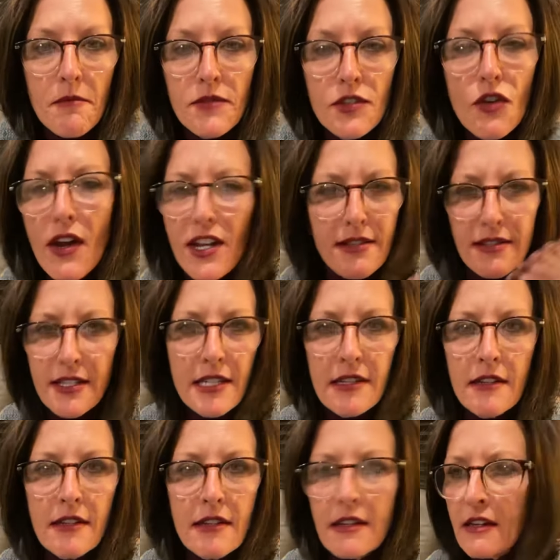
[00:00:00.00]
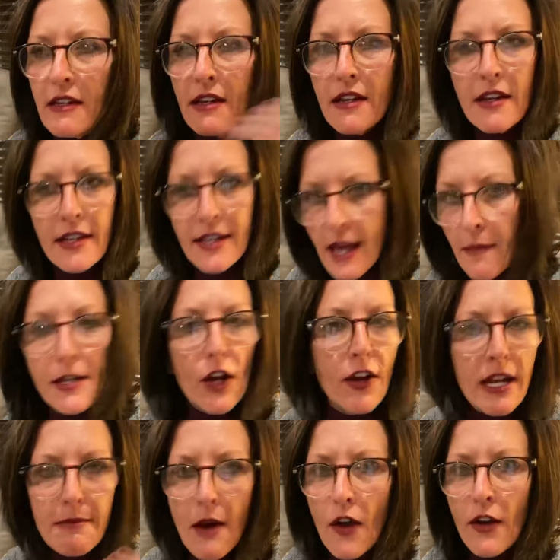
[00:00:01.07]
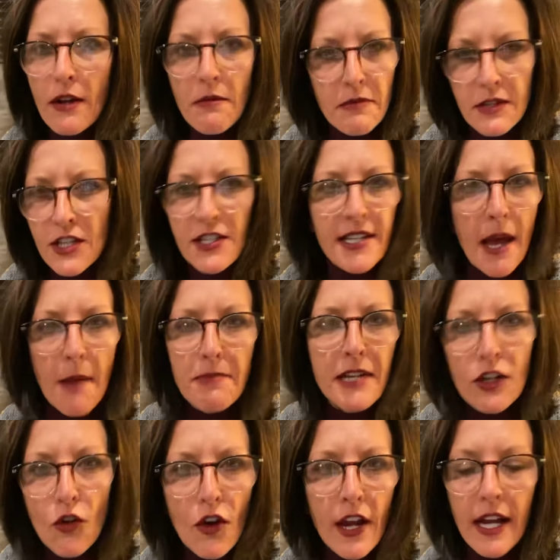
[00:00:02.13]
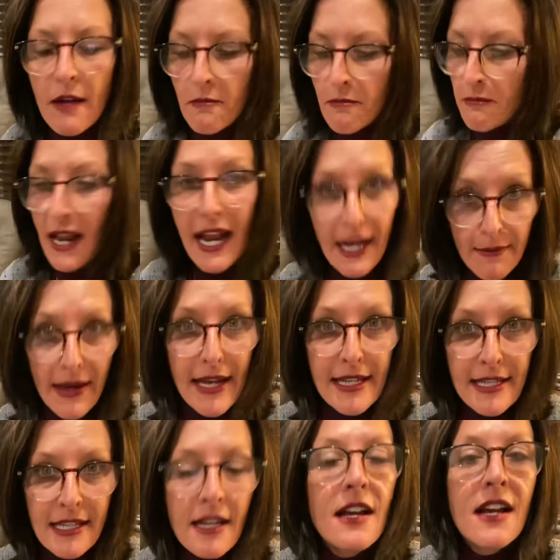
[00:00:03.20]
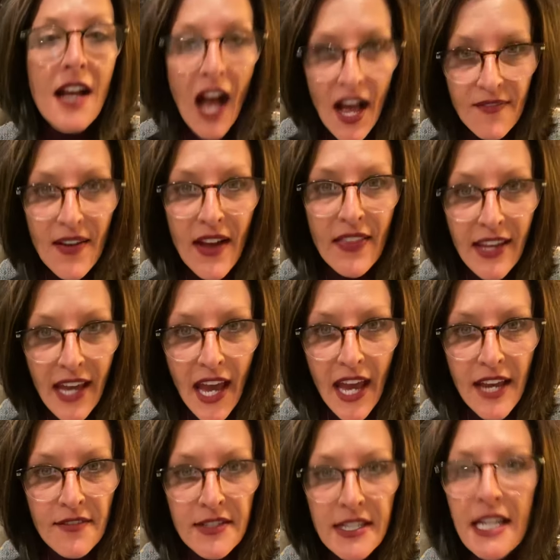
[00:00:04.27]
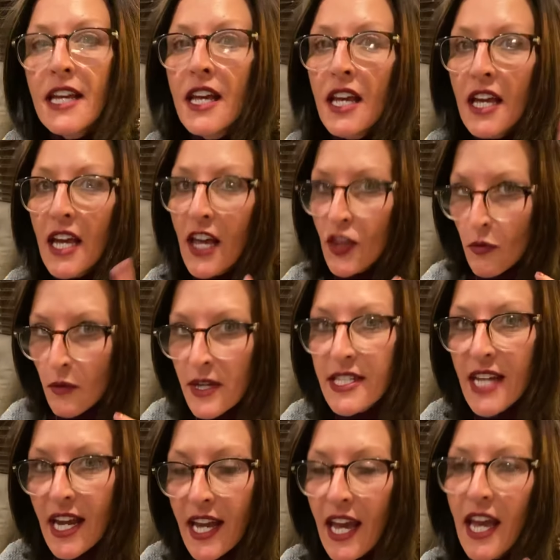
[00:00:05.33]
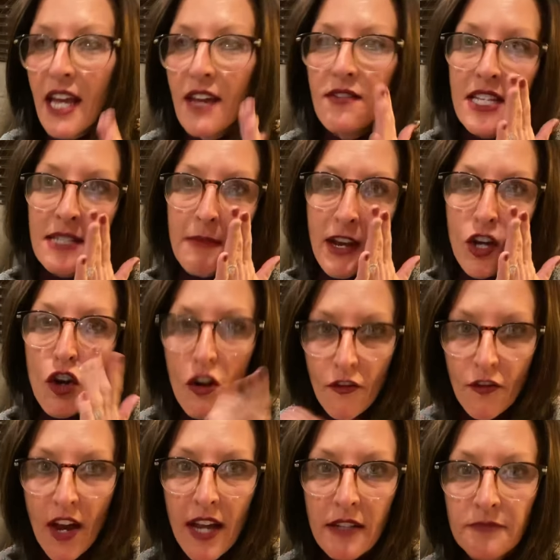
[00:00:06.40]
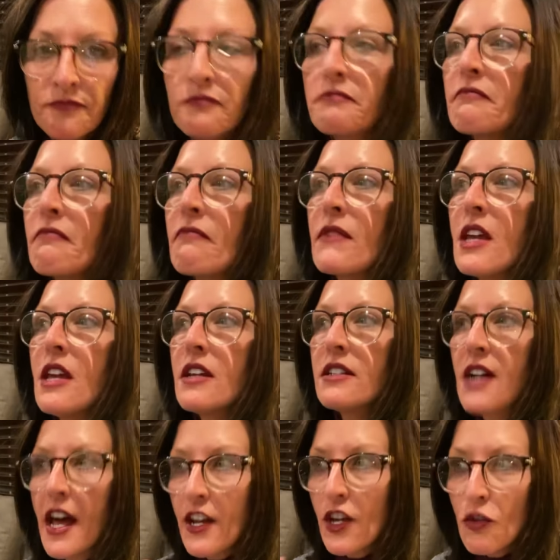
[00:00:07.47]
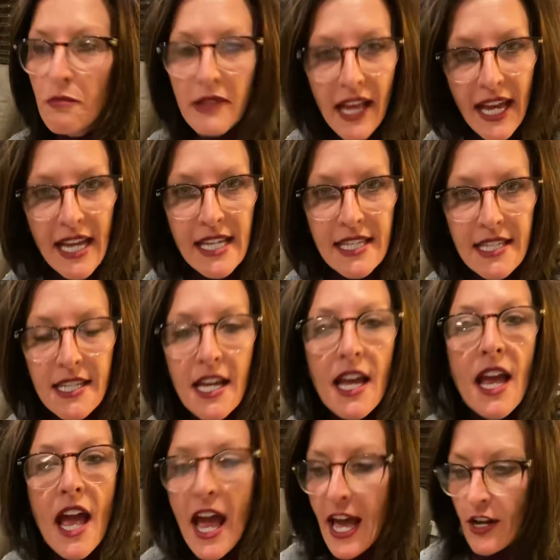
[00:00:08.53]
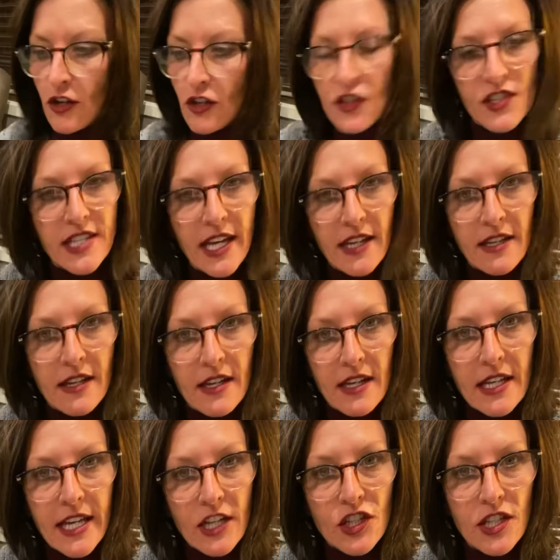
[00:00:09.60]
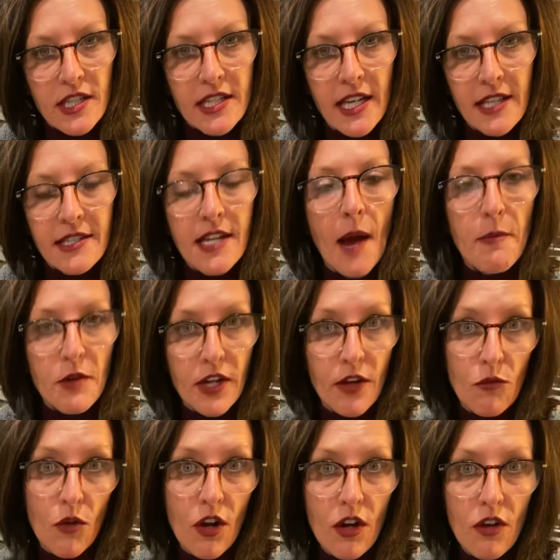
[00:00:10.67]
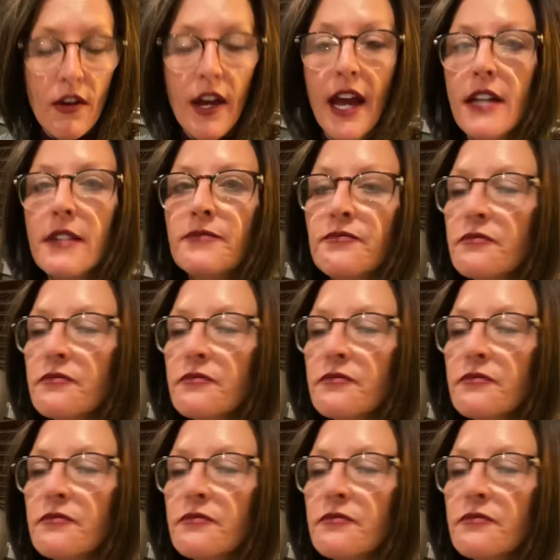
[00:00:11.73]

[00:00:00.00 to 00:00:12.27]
So I just kept hearing about them, just kept ignoring them. But anyways, I finally caved. And the reason I caved is my girlfriend got a new place and her kitchen sink stopper didn't work, okay?